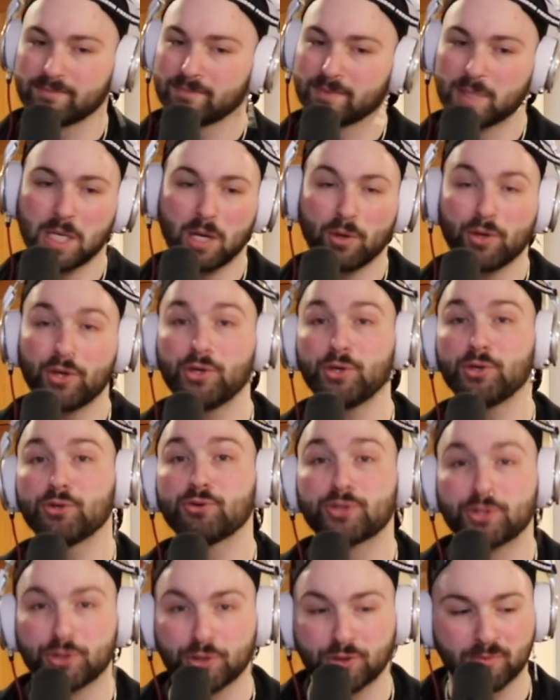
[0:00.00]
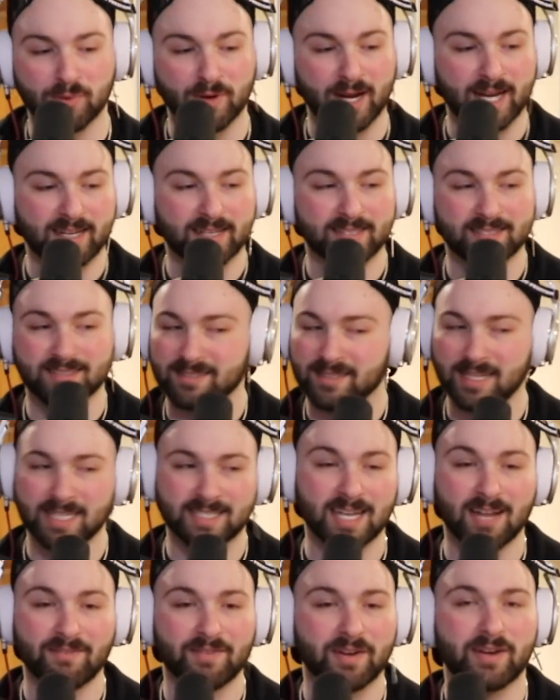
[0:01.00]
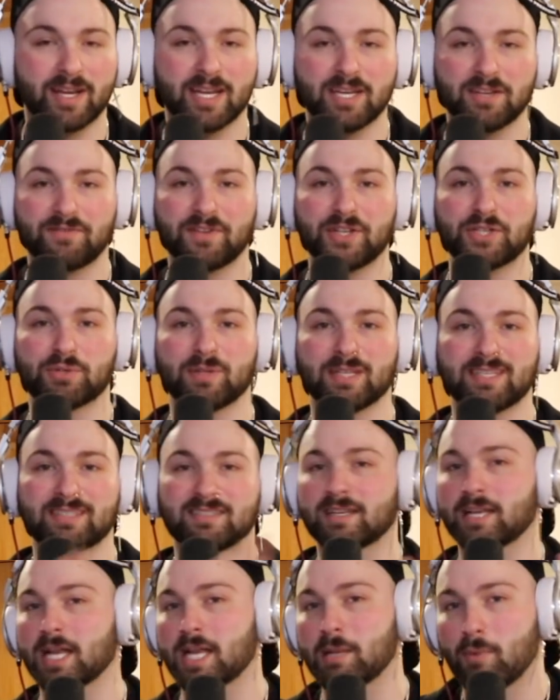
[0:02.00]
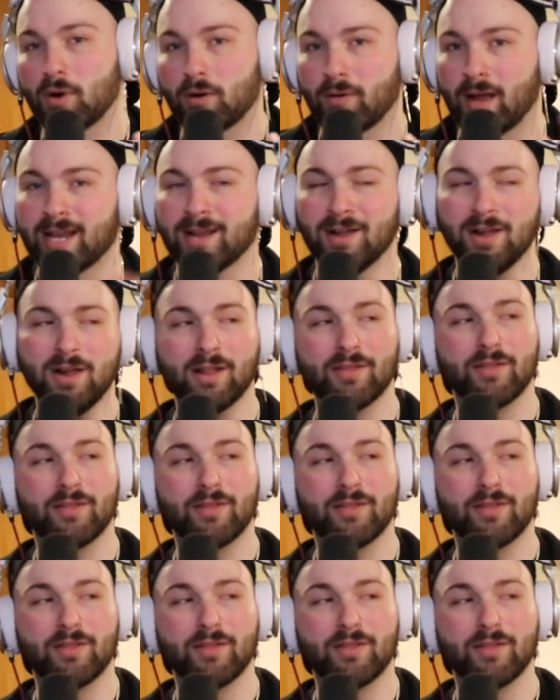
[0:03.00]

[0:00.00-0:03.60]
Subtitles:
you know, YouTube, right? Because it's not very individualistic anymore, right?